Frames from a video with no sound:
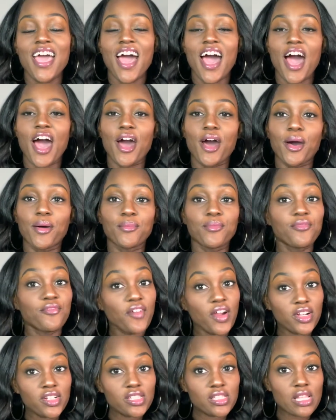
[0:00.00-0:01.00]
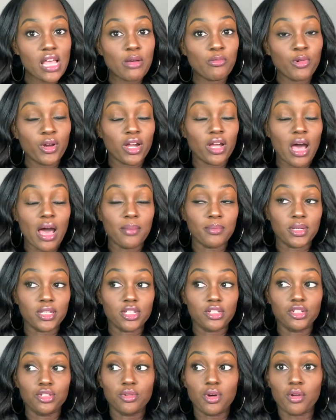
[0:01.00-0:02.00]
Um, first, I'm
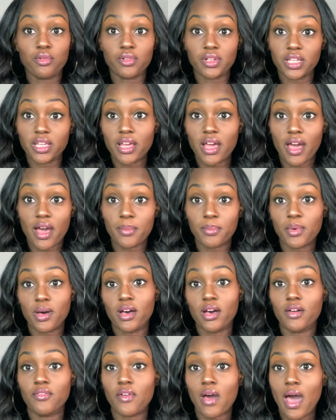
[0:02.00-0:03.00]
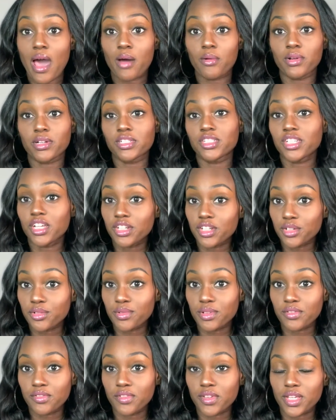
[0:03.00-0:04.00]
gonna do a recap of our gender
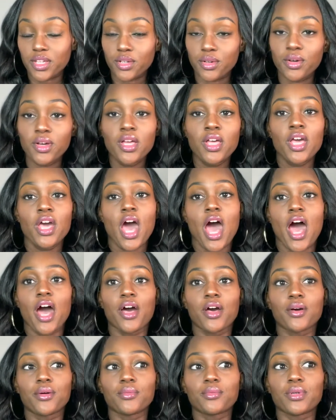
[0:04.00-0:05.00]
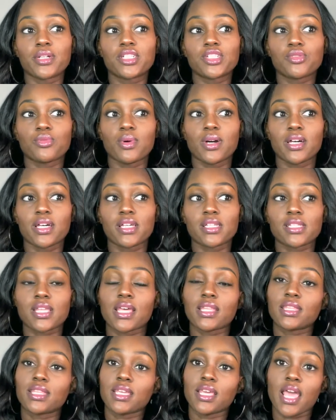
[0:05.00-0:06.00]
reveal, um, which was
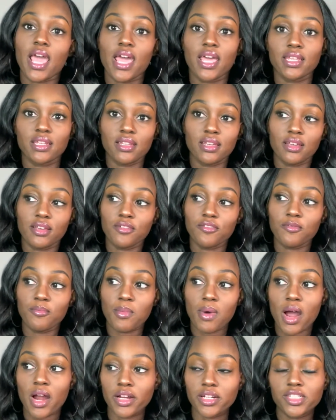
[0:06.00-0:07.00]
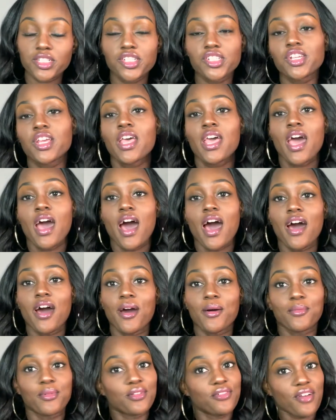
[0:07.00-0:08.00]
at the end of March.
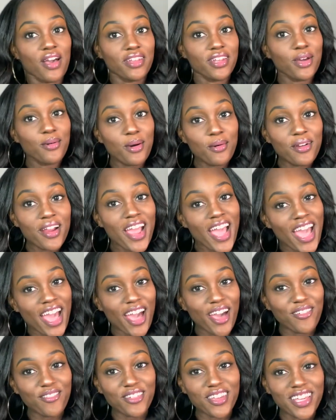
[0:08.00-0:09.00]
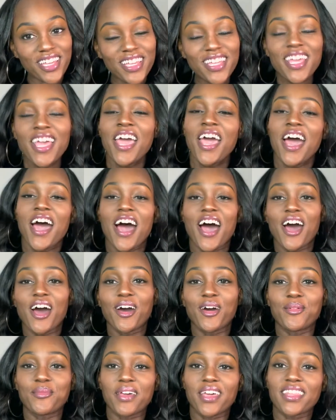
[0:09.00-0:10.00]
Um, we found out what we're having.
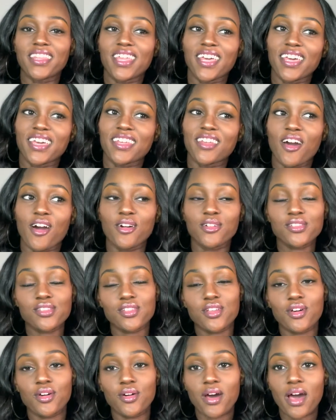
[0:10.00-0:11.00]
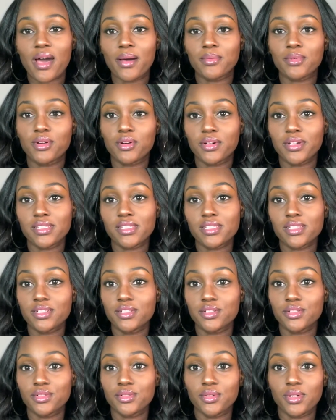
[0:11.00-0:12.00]
Um, and then also I'm going to
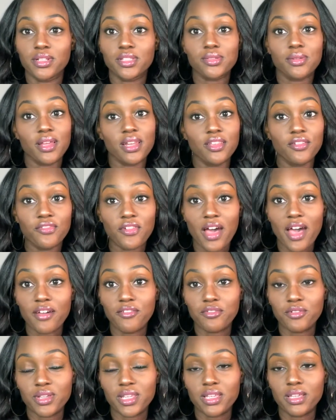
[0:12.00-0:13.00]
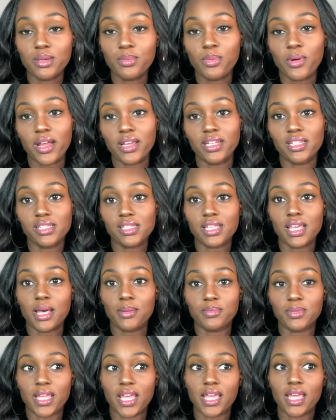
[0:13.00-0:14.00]
do a 25 week pregnancy
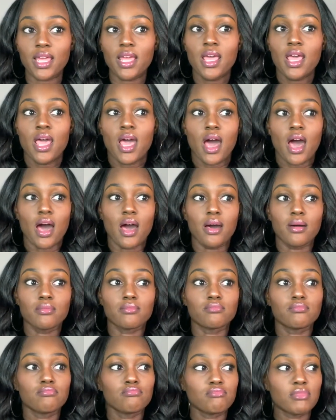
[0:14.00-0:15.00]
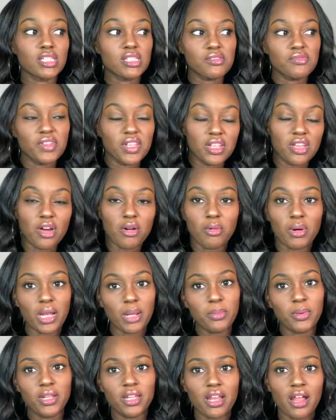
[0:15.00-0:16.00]
update um, this video, when I
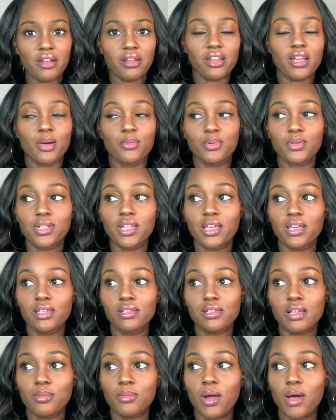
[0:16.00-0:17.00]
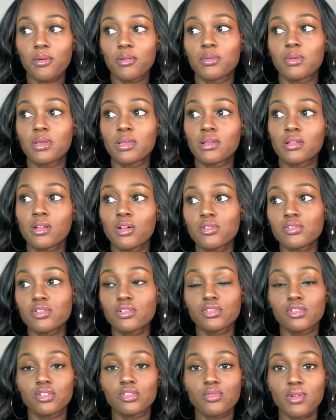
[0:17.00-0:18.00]
put it out in a couple of days, I'll probably be closer
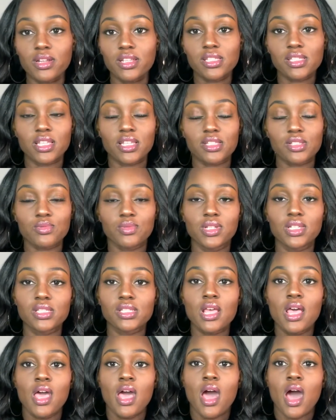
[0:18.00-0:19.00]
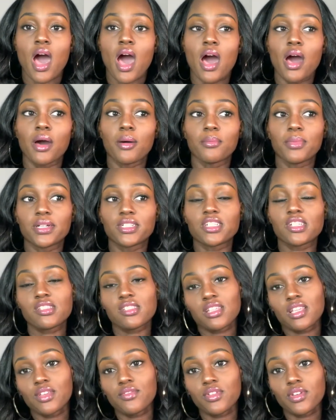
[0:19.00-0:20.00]
to 26 weeks. Um, but just to
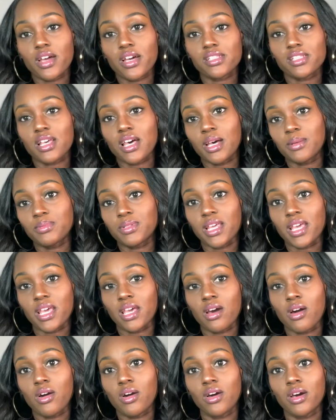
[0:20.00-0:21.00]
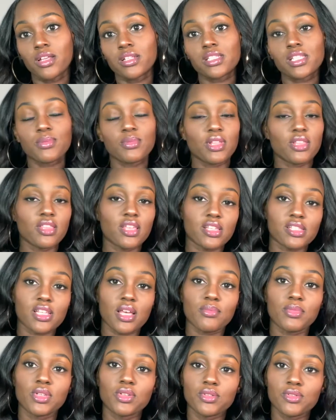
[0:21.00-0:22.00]
give you guys an update on some of the things
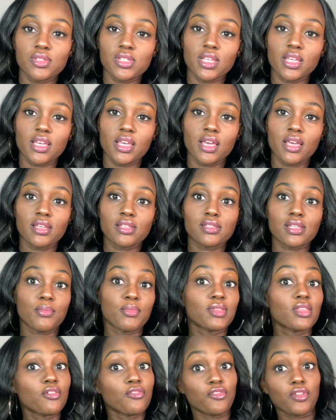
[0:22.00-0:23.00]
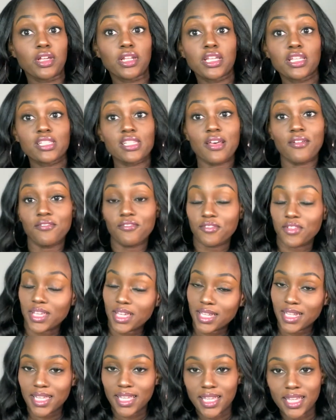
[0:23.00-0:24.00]
I'm using, some of the feelings I'm
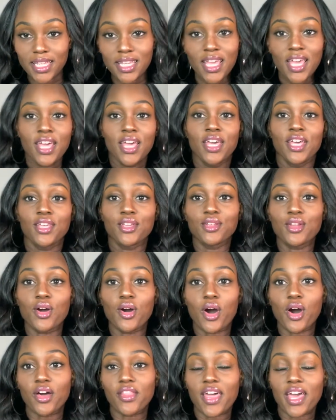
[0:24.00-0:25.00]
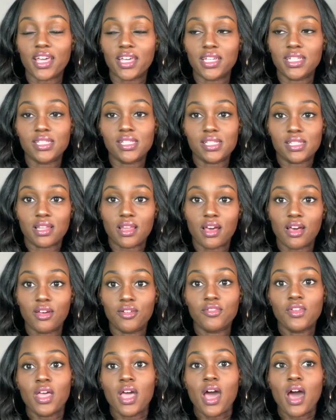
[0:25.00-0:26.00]
feeling, you know, all that good stuff.